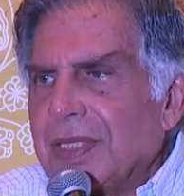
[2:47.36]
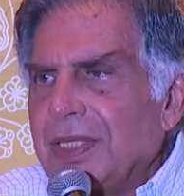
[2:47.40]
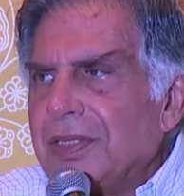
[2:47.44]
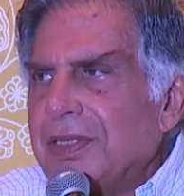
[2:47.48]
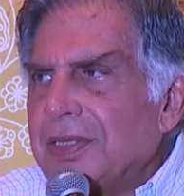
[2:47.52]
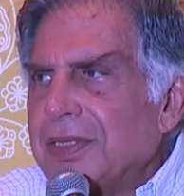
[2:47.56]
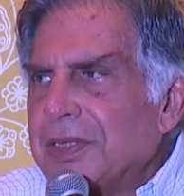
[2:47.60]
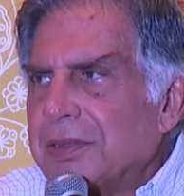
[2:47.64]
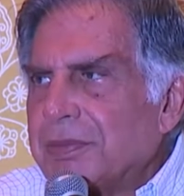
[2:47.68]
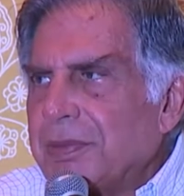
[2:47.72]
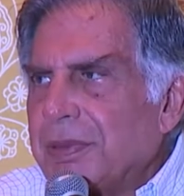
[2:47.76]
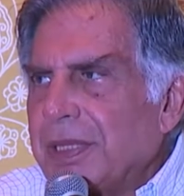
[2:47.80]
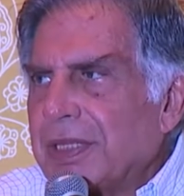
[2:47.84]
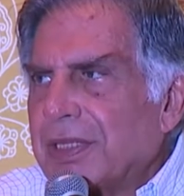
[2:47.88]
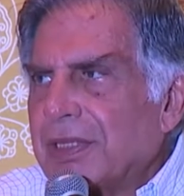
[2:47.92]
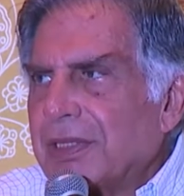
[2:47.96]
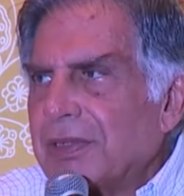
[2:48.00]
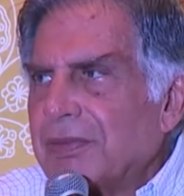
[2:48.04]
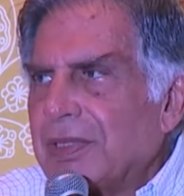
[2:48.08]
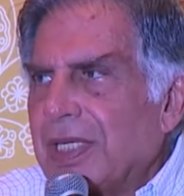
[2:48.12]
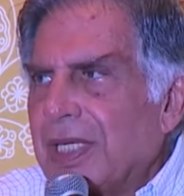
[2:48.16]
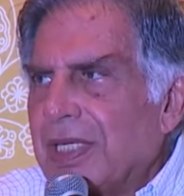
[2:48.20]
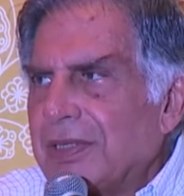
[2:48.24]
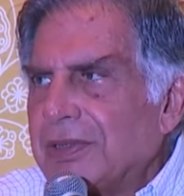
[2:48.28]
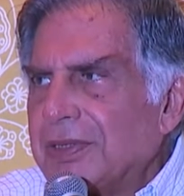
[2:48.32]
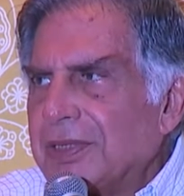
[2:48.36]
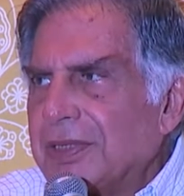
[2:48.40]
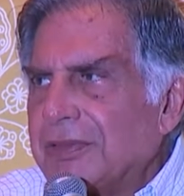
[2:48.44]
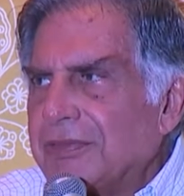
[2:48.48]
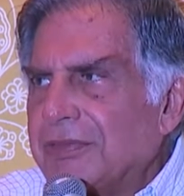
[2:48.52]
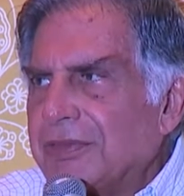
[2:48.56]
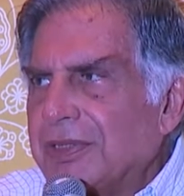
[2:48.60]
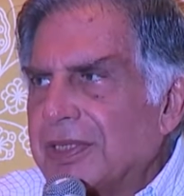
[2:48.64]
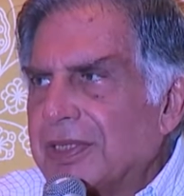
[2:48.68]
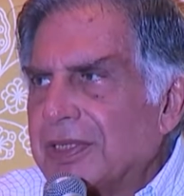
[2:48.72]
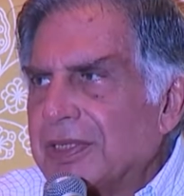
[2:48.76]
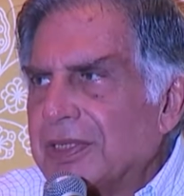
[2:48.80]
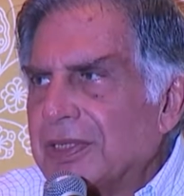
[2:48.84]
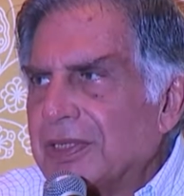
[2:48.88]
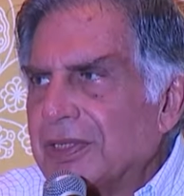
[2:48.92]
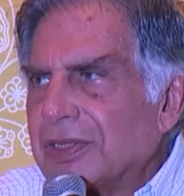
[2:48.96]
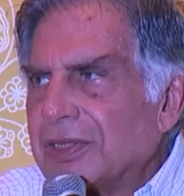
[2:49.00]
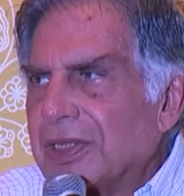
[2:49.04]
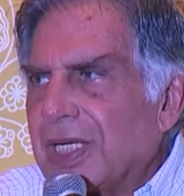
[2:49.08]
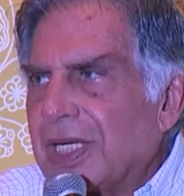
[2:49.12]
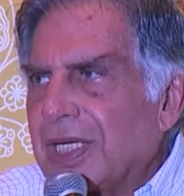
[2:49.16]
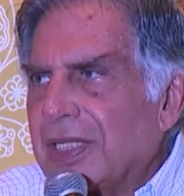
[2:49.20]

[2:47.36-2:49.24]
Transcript: irrespective of how difficult or